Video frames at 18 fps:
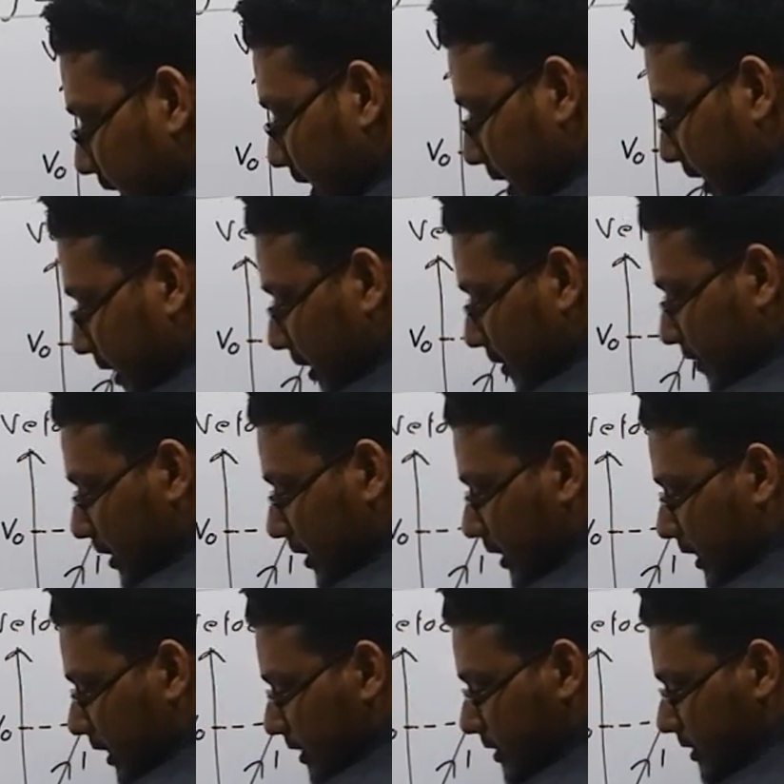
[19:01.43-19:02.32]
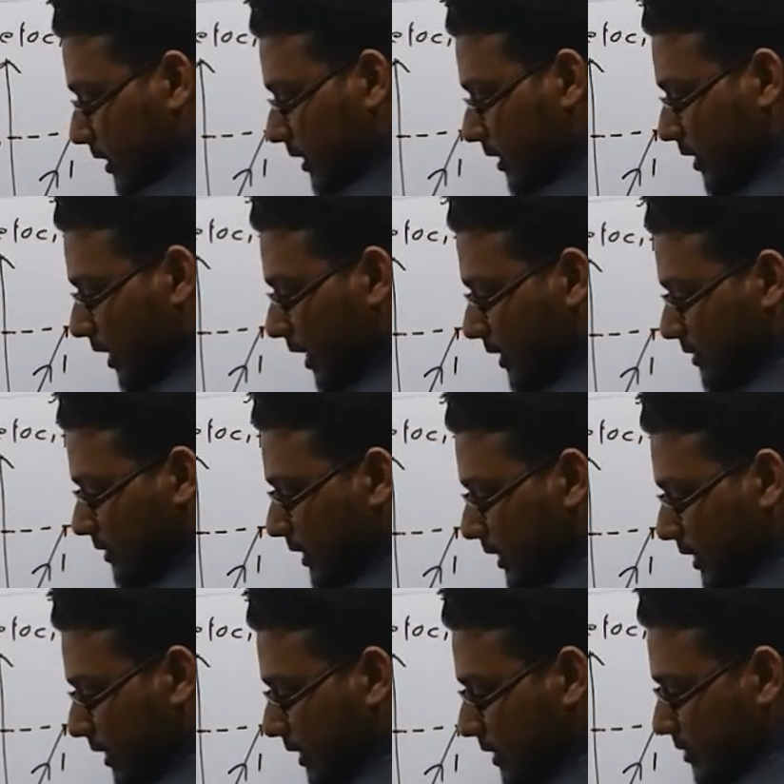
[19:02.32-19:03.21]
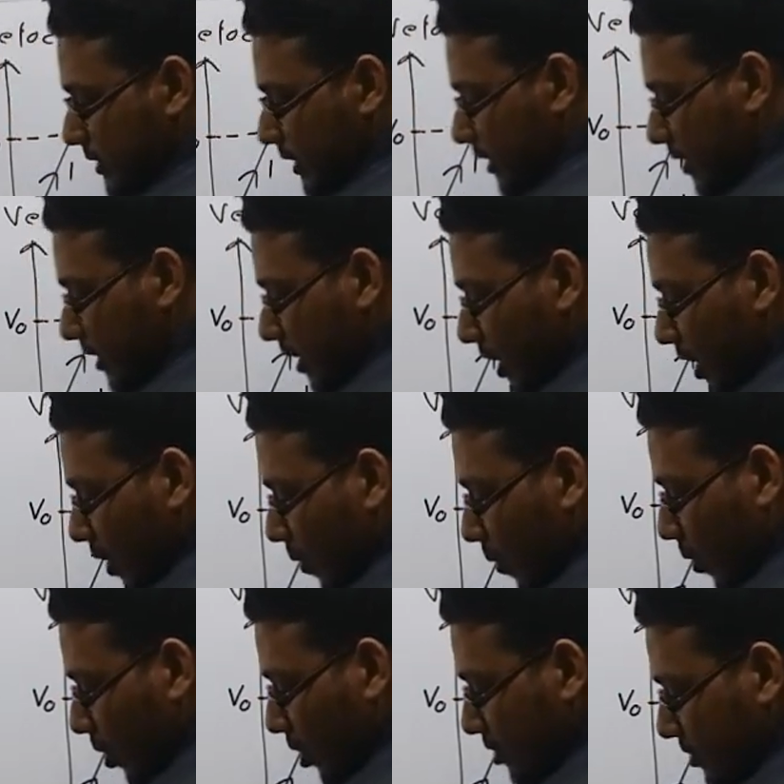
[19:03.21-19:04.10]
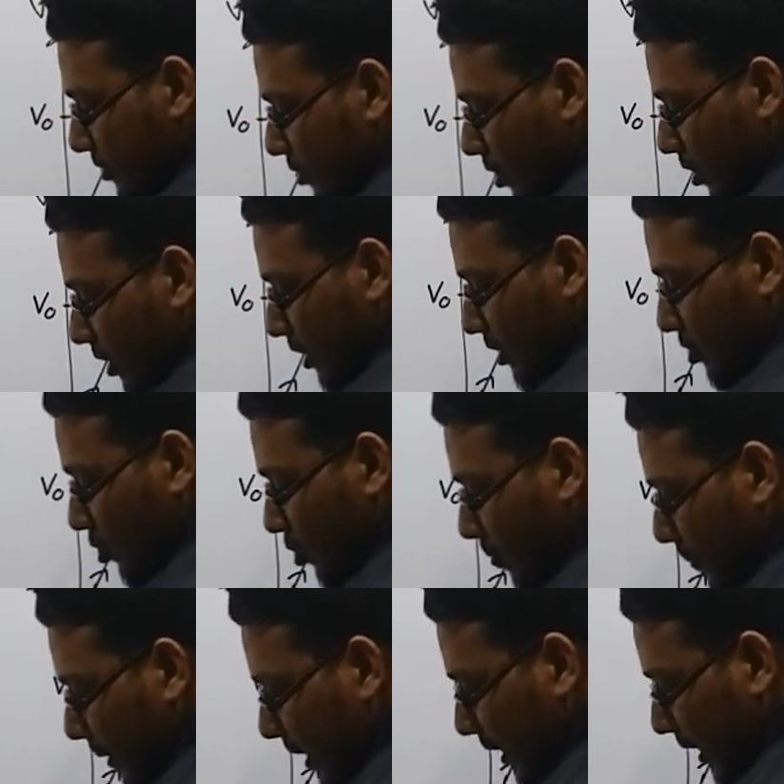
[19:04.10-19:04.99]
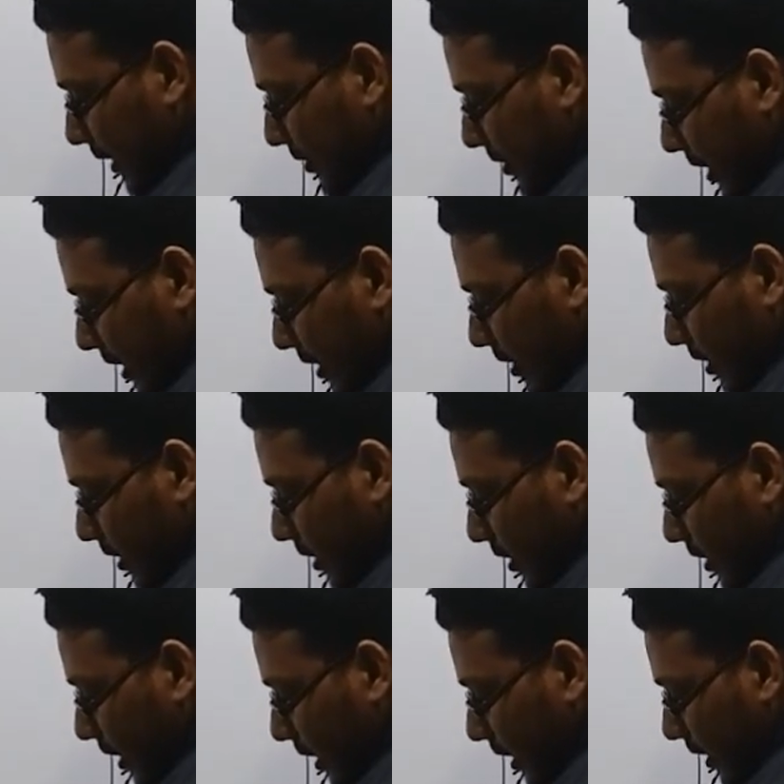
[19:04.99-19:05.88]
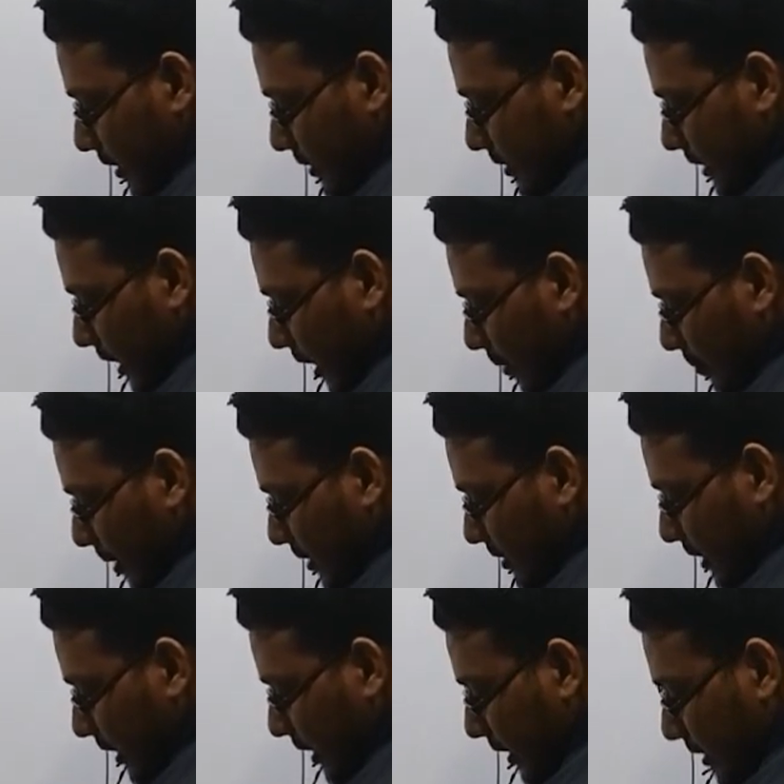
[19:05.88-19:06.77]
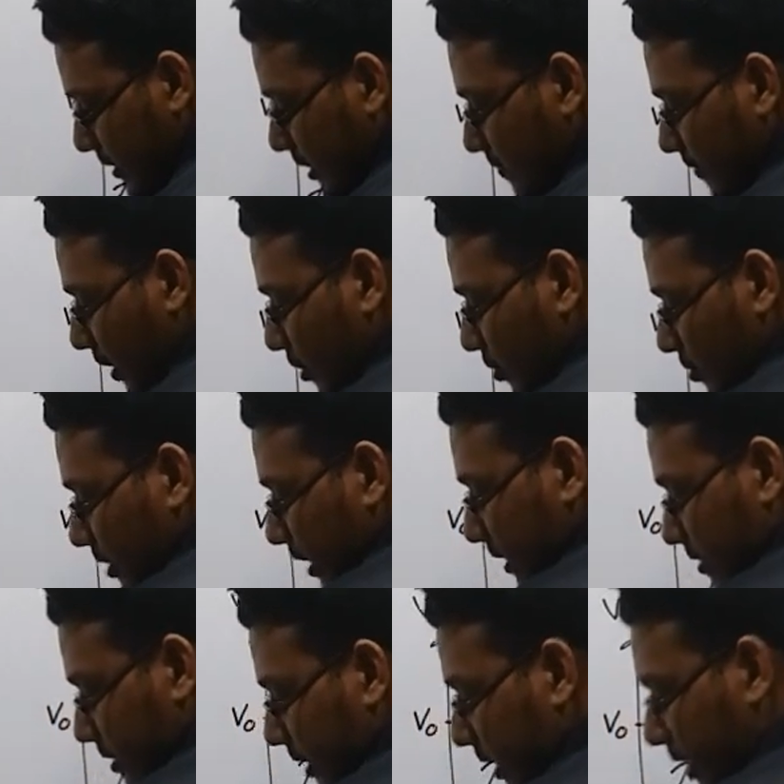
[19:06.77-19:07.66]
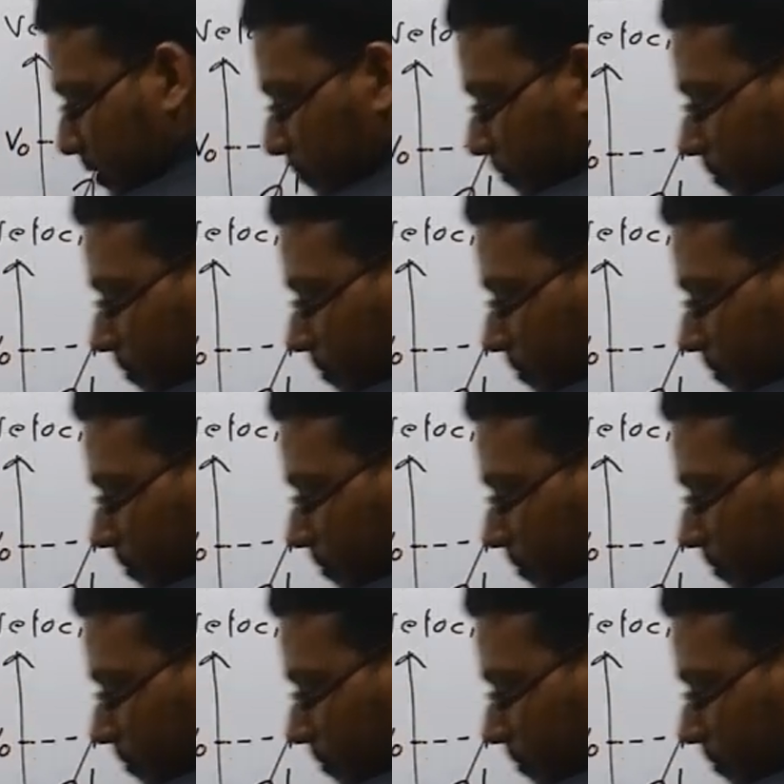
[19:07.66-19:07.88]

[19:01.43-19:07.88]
a given direction acceleration, also it should be get the same acceleration value. That's the